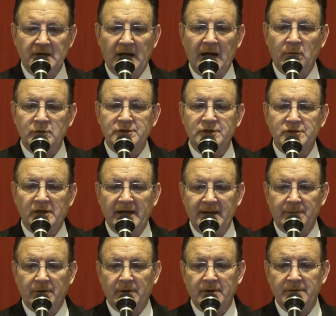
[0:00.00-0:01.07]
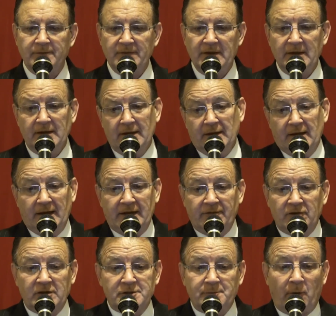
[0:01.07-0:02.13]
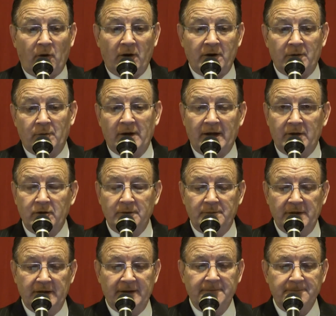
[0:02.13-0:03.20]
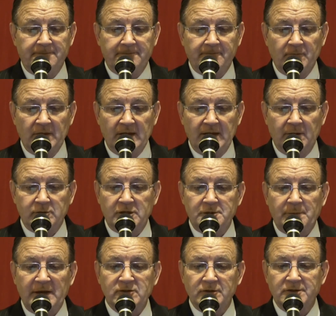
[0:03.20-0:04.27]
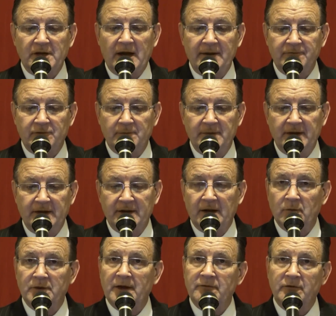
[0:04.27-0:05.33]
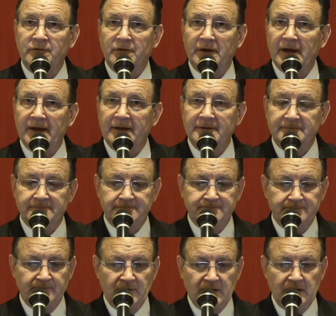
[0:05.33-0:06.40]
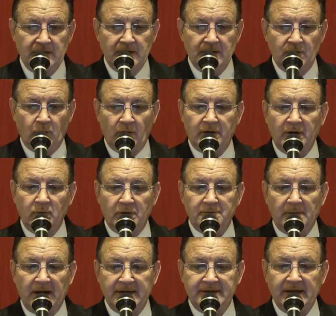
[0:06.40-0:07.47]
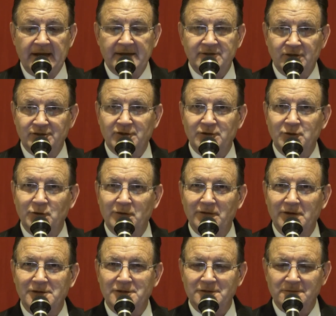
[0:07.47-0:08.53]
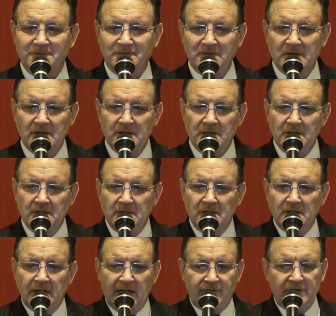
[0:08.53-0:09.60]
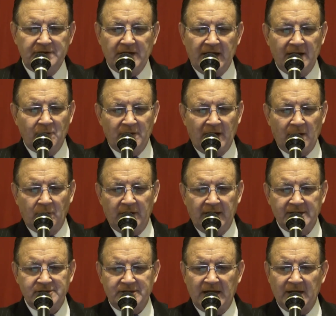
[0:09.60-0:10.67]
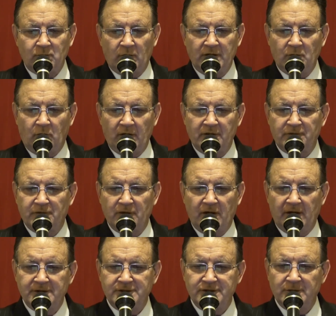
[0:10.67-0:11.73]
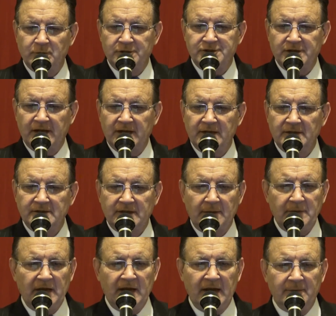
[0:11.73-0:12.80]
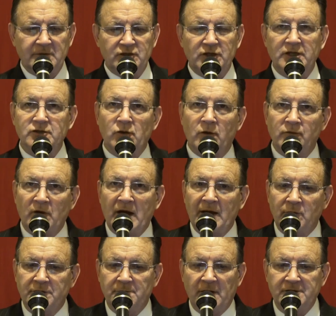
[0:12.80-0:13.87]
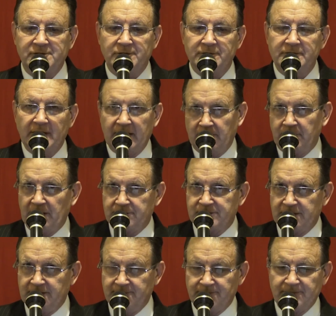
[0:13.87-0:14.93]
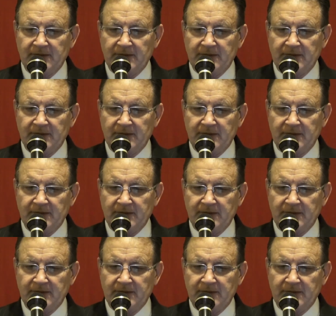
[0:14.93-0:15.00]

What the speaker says: I was his laborer and even his partner when I could be. It was a special time for me, and I will never forget it. Working with my dad, just the two of us. Every day when I would ask Dad what he wanted for lunch, he would say, "Get me ham and cheese on rye with mustard and a Pepsi."